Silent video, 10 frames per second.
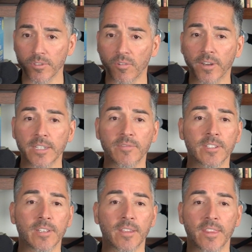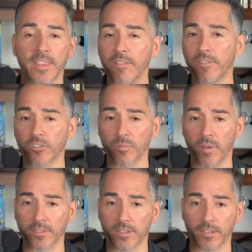Don't forget to visit
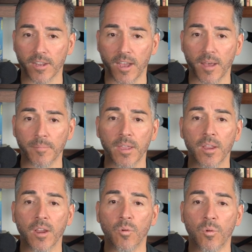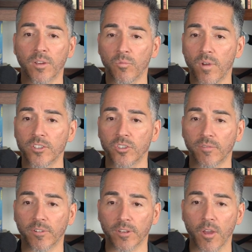thevictormoss.com, where you can register
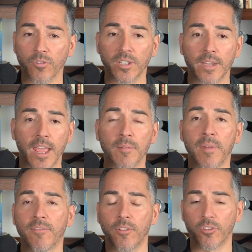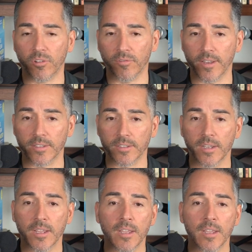for coaching and my future events.